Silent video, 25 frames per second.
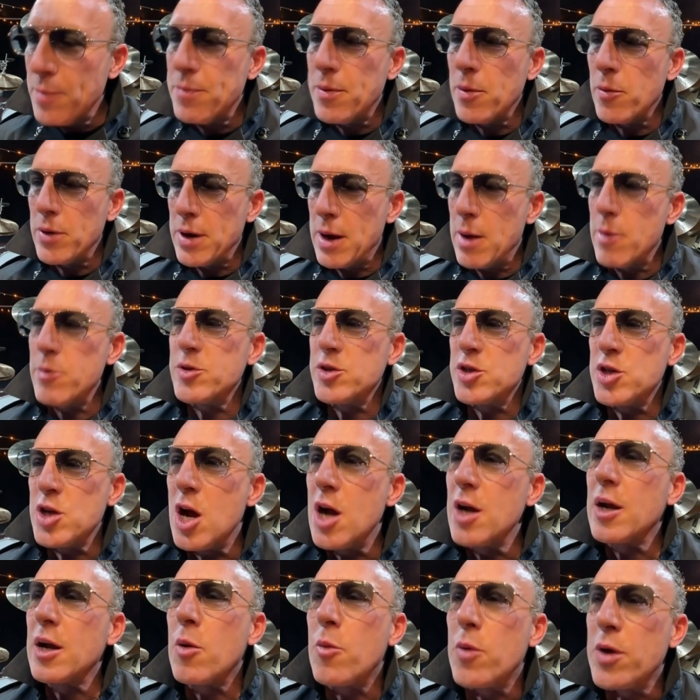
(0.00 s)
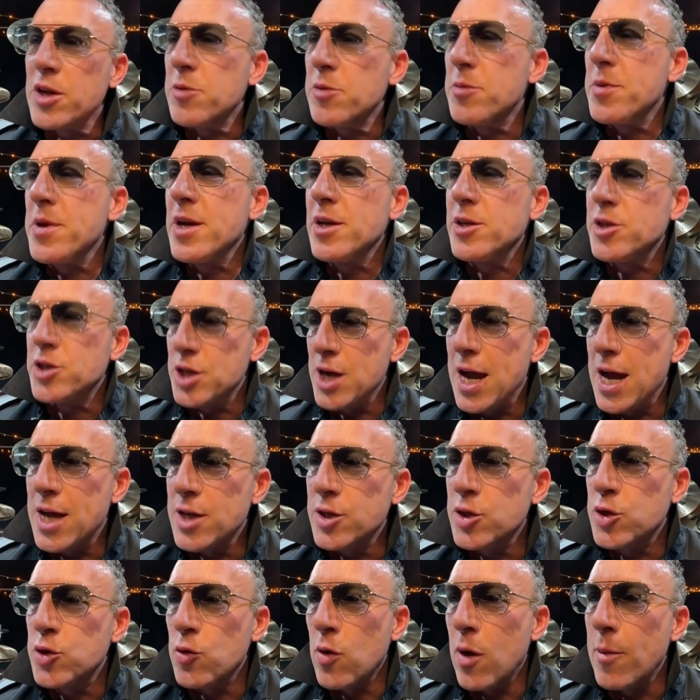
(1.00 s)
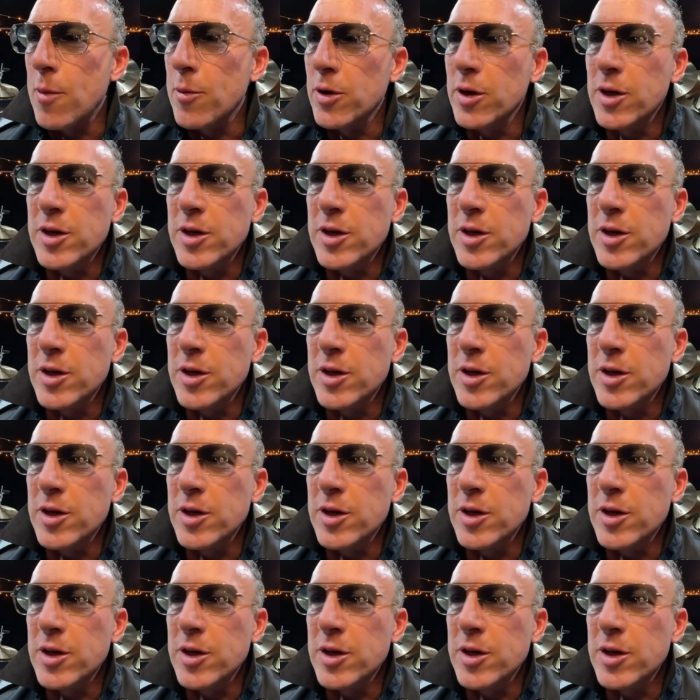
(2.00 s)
But when I was young, I wanted to be a jazz drummer